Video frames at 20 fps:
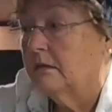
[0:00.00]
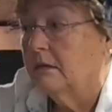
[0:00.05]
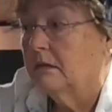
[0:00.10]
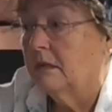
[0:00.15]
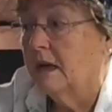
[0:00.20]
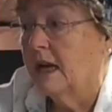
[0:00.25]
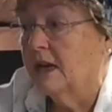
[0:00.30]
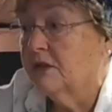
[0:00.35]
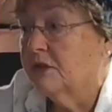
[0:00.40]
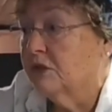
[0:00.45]

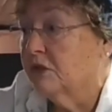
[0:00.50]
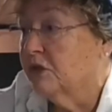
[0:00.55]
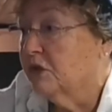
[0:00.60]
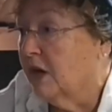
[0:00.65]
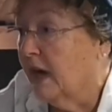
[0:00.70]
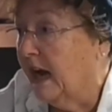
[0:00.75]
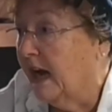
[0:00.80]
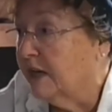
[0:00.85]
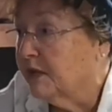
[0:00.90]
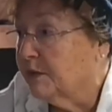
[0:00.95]
extra
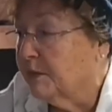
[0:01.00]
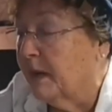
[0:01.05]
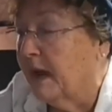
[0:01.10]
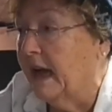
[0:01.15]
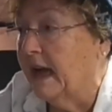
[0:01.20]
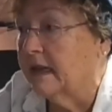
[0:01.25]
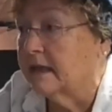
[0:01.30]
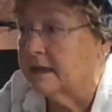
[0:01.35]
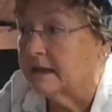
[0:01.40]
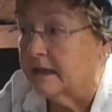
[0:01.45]
trash
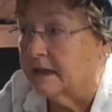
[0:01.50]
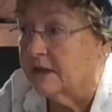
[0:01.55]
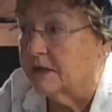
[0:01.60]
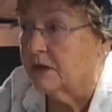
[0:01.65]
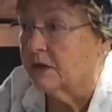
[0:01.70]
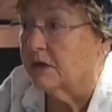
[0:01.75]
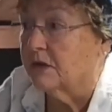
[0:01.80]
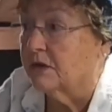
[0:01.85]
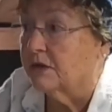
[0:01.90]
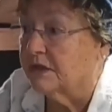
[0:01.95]
bags,
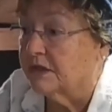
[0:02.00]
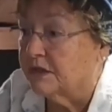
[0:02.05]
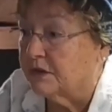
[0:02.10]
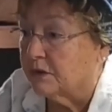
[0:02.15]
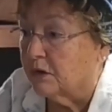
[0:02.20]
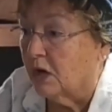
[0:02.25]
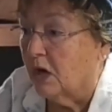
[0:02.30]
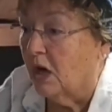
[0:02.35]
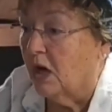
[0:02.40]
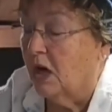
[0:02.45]
scissors,
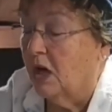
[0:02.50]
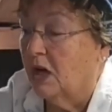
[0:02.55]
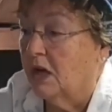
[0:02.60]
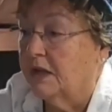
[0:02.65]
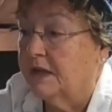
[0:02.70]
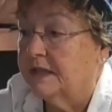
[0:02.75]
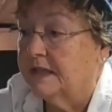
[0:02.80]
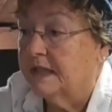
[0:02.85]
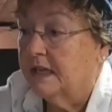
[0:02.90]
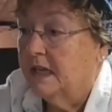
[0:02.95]

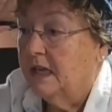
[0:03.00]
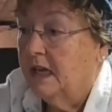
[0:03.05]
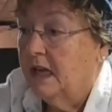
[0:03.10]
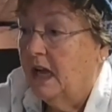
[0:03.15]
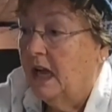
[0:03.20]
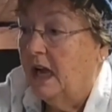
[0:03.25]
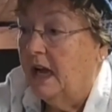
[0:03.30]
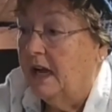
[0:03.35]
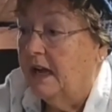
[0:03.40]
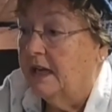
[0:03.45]
straws,
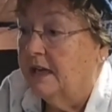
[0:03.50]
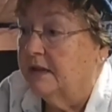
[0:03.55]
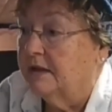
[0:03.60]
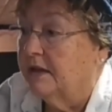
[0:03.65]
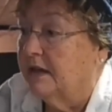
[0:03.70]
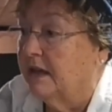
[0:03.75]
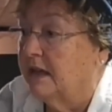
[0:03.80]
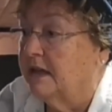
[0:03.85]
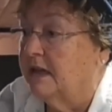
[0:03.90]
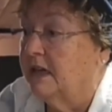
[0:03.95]
and
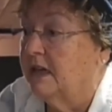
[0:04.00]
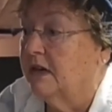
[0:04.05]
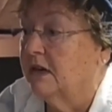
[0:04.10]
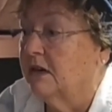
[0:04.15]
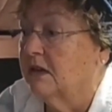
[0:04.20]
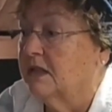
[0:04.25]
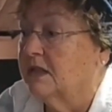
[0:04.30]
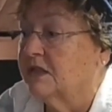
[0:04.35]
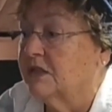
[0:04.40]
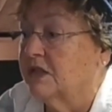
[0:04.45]
in here
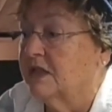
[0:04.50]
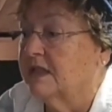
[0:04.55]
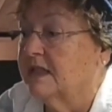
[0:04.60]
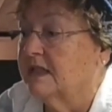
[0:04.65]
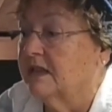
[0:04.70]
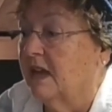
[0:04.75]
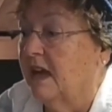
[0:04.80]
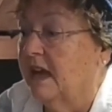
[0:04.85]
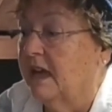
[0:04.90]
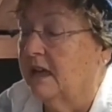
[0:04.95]
is just
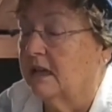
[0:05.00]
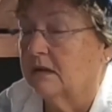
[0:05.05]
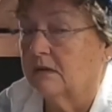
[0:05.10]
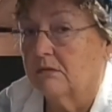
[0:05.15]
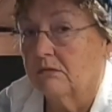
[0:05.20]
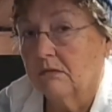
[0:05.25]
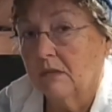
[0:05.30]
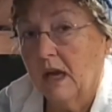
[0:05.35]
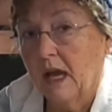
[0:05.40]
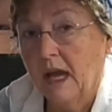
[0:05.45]
like
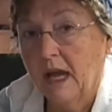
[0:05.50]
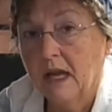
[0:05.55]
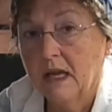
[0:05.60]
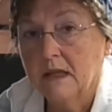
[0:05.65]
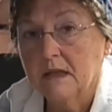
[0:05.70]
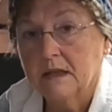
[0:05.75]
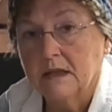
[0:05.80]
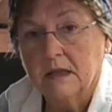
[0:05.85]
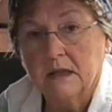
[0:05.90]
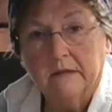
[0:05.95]

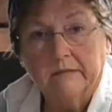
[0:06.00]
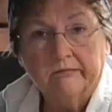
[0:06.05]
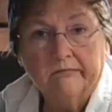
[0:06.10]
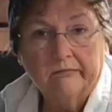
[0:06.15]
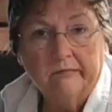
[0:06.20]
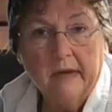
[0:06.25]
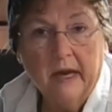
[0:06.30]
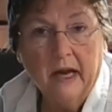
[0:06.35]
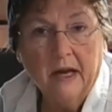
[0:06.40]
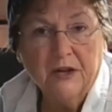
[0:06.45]
Ed's
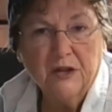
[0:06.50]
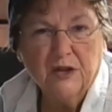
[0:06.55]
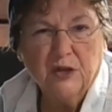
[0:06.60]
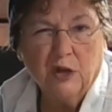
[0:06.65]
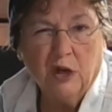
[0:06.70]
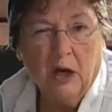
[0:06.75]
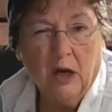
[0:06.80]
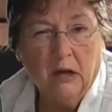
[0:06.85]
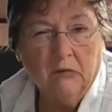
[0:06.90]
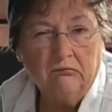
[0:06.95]

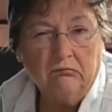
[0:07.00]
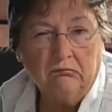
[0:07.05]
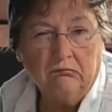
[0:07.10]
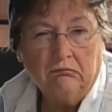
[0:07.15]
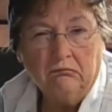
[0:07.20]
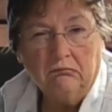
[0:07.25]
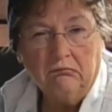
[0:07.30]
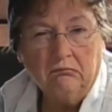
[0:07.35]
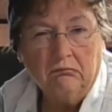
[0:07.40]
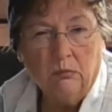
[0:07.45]
extra
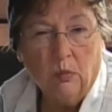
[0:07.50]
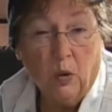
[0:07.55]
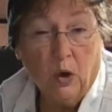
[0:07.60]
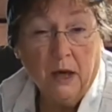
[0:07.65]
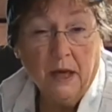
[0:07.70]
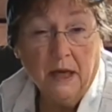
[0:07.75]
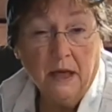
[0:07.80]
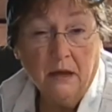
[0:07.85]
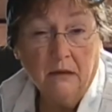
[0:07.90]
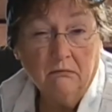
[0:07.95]

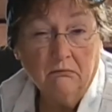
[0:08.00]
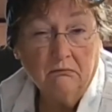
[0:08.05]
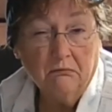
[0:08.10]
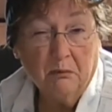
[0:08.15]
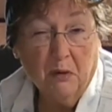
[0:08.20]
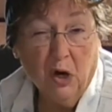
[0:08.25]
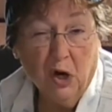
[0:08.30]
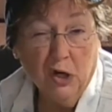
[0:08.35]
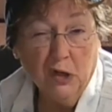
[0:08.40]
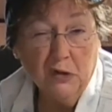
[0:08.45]
working
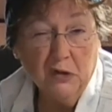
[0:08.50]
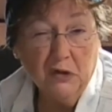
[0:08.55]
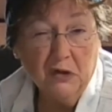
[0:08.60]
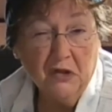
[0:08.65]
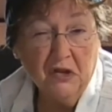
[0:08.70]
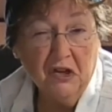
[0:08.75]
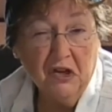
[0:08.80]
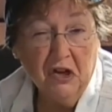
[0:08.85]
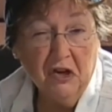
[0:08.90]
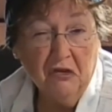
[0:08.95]
parts,
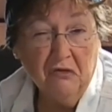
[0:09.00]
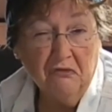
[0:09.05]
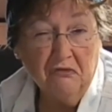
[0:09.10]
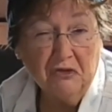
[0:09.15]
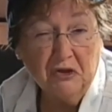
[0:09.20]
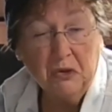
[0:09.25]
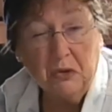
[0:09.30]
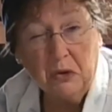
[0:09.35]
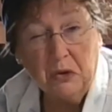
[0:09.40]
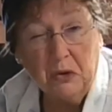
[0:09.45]
you know,
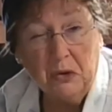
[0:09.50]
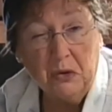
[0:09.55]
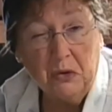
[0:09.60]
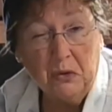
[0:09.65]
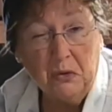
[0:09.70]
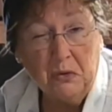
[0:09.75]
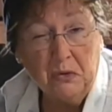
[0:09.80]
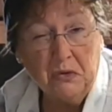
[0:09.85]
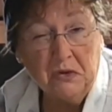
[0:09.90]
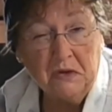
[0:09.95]

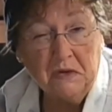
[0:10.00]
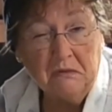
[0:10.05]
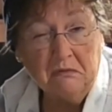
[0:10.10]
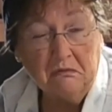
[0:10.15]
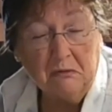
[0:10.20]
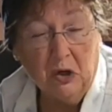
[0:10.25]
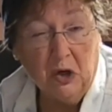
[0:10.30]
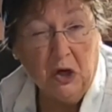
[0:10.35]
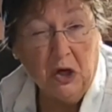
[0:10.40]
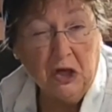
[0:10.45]
screws,
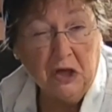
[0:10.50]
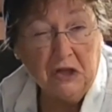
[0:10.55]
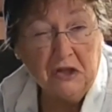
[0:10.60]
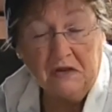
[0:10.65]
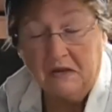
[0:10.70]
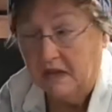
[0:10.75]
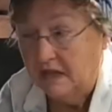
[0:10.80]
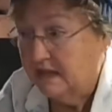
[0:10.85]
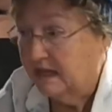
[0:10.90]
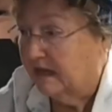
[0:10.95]
hooks,
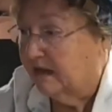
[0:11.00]
things like